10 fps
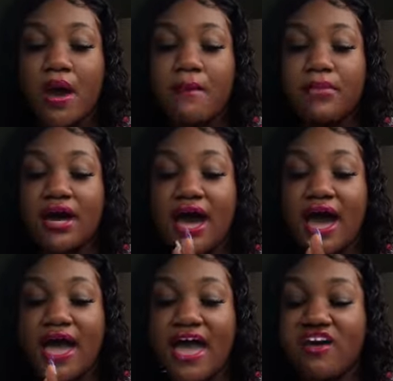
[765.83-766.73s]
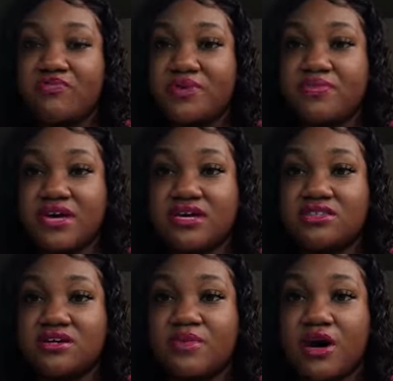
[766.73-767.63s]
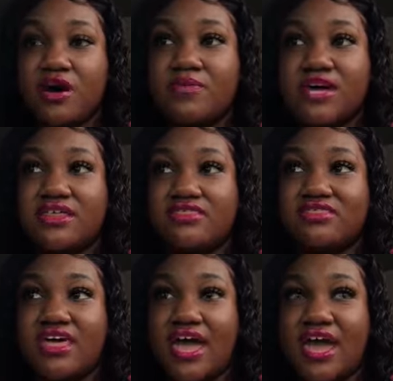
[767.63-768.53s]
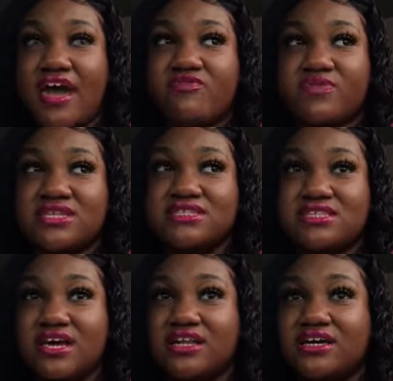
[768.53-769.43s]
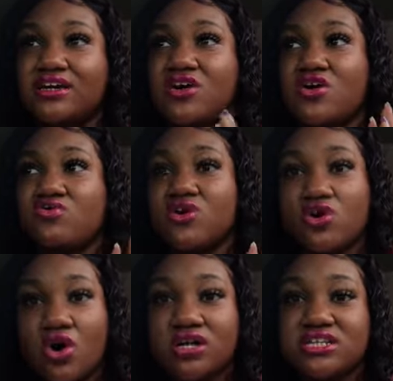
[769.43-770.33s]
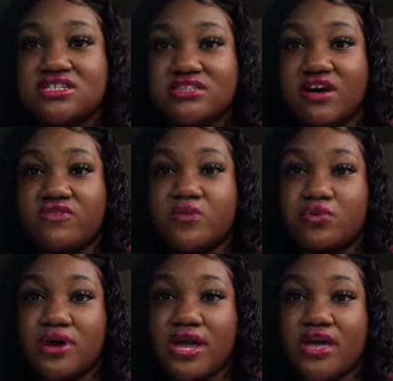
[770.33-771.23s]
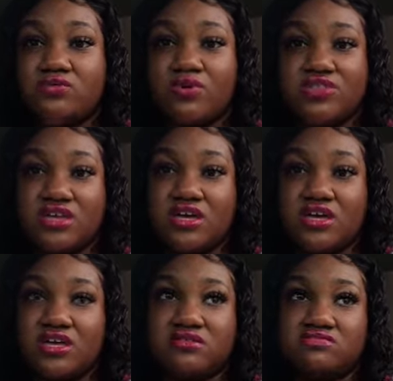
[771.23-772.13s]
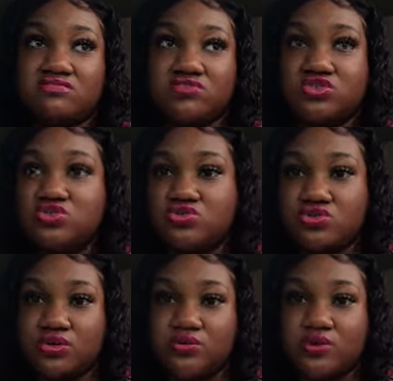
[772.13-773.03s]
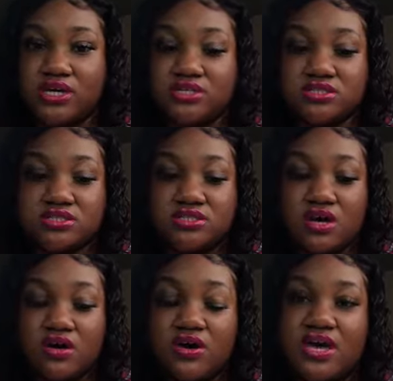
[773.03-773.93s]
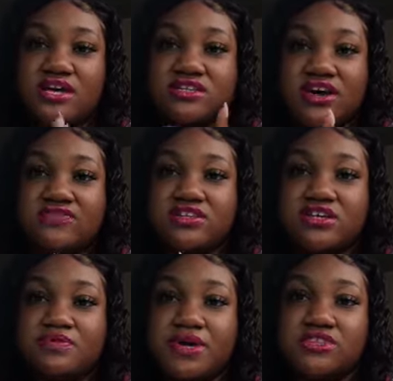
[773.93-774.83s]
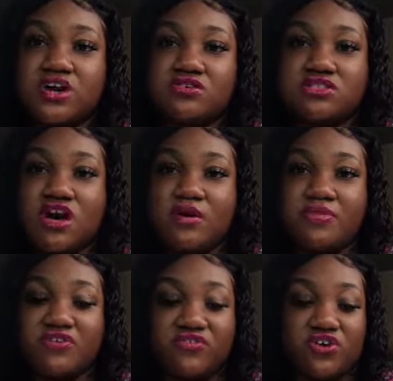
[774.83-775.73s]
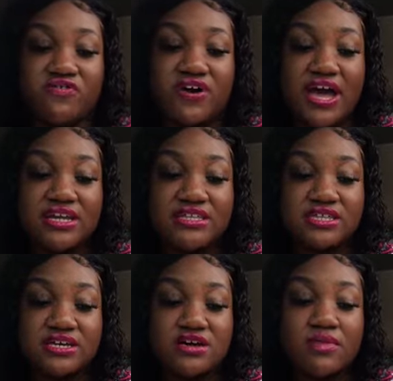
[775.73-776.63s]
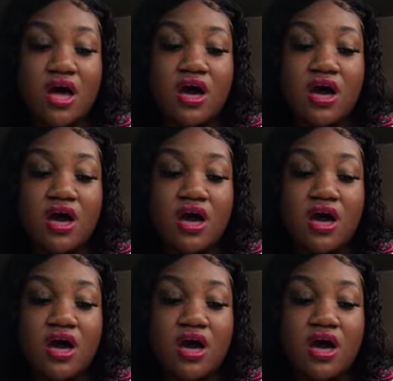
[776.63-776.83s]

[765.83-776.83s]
but I have been picking them up, and they have been selling regardless of the brand within 2 to 3 weeks. So definitely pick those up if you're finding them.